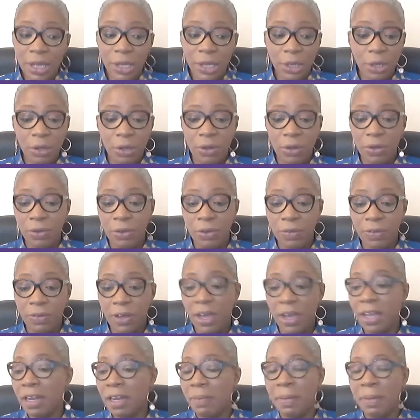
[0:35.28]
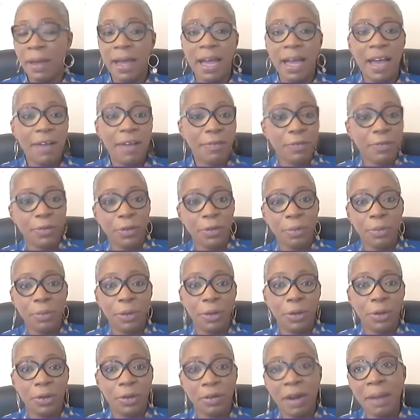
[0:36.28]
you've heard about her from
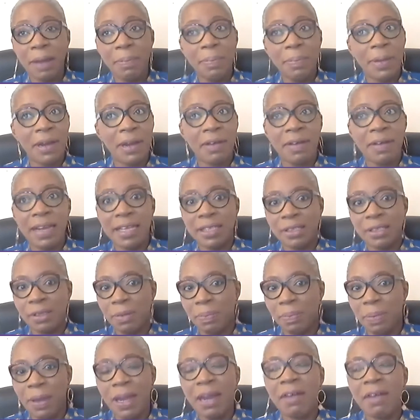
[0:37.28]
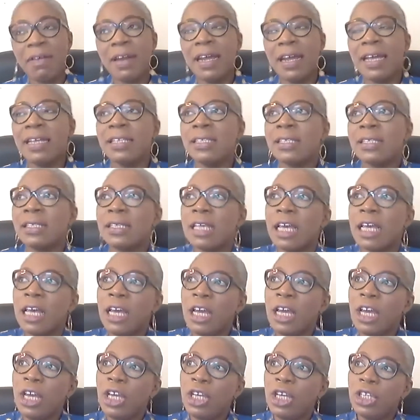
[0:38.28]
your grandparents, your parents.
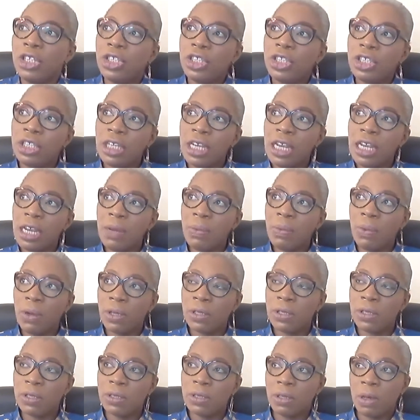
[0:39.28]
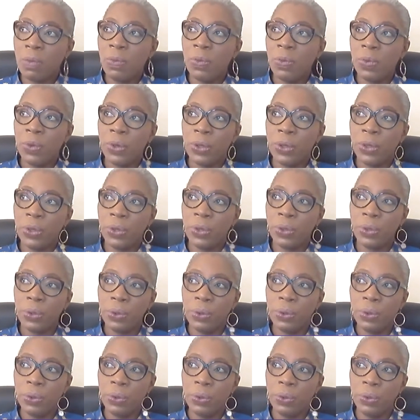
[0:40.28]
She was someone
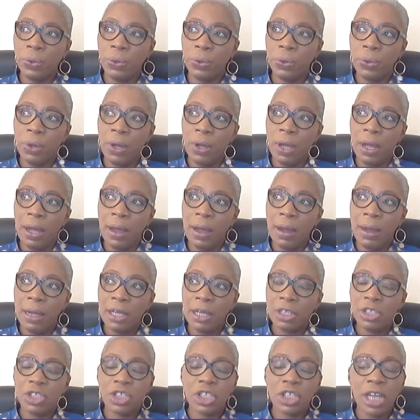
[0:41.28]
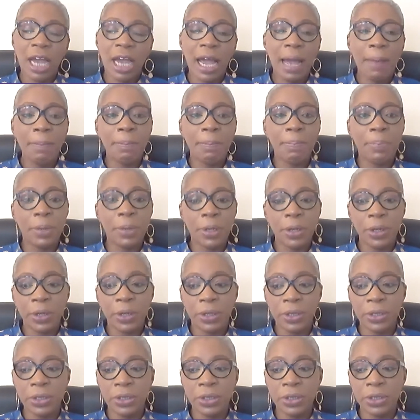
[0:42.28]
who
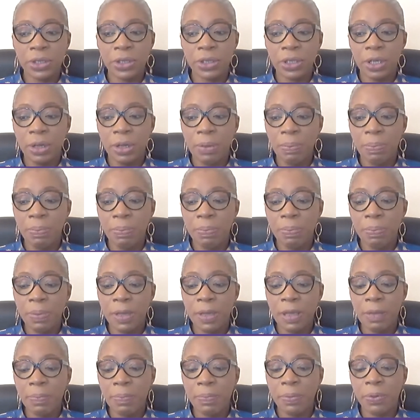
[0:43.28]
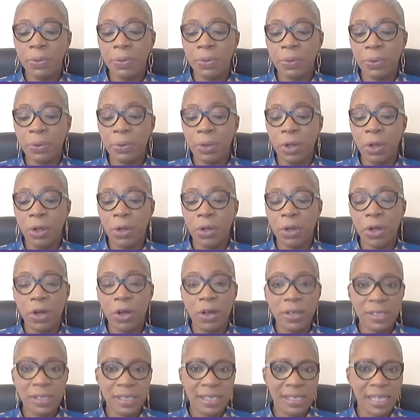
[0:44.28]
championed people or
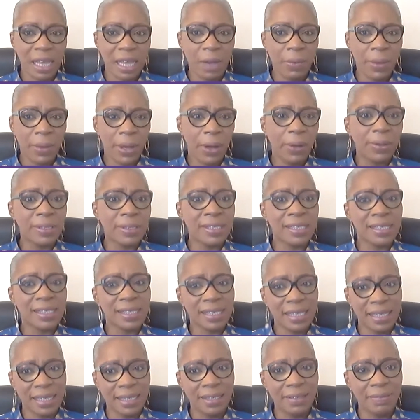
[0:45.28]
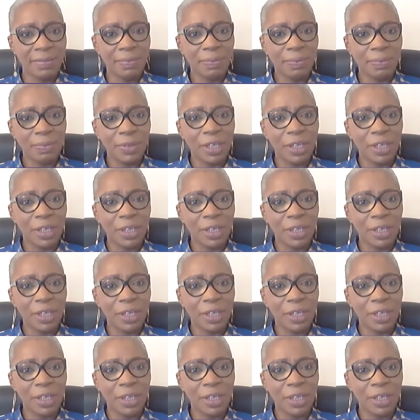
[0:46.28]
causes that were unseen.